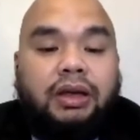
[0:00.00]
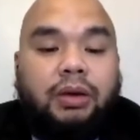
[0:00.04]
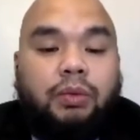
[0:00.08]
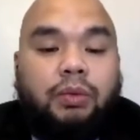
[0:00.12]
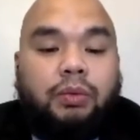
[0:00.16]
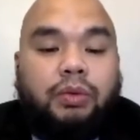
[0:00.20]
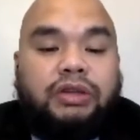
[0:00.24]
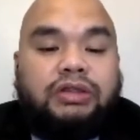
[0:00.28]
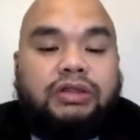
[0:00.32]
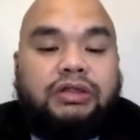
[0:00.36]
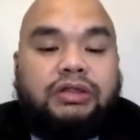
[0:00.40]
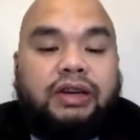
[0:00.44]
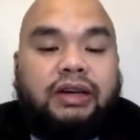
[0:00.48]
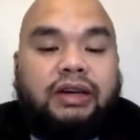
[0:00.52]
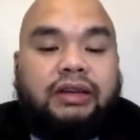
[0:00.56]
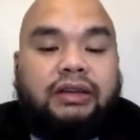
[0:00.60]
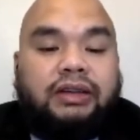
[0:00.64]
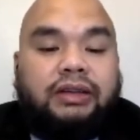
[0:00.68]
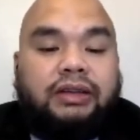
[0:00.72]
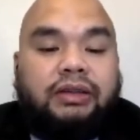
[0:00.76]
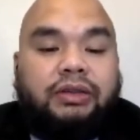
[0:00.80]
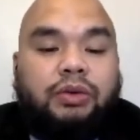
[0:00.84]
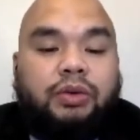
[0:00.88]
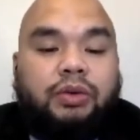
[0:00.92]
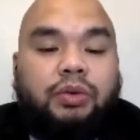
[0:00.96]
we
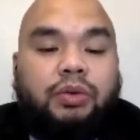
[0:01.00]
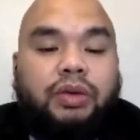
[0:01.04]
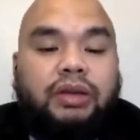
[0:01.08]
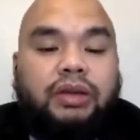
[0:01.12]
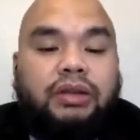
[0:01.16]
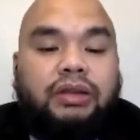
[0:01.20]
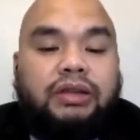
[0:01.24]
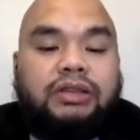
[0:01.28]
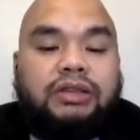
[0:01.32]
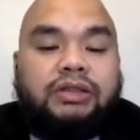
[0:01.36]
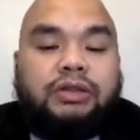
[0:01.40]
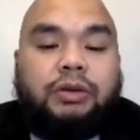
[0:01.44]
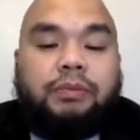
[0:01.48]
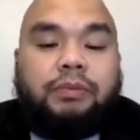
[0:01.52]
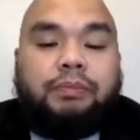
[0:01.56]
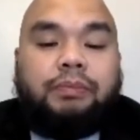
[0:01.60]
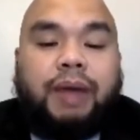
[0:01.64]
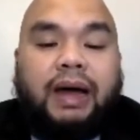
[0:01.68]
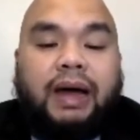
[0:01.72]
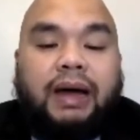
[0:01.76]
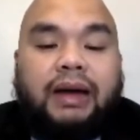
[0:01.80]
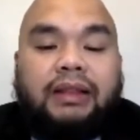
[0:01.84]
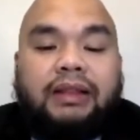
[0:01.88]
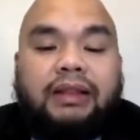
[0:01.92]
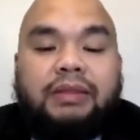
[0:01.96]
started doing this
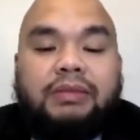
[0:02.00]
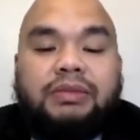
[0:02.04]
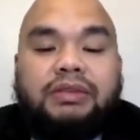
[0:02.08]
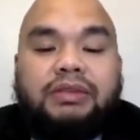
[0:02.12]
comparative